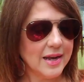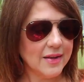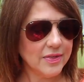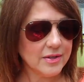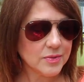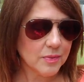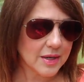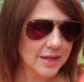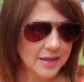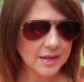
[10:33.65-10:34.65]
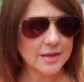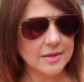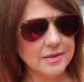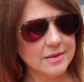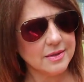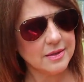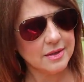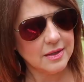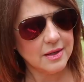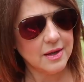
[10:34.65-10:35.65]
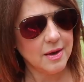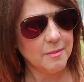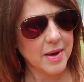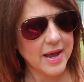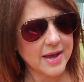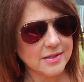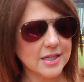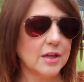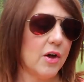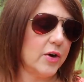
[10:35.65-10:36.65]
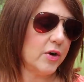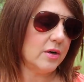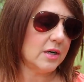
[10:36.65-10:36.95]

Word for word: And this one is by Estee Lauder,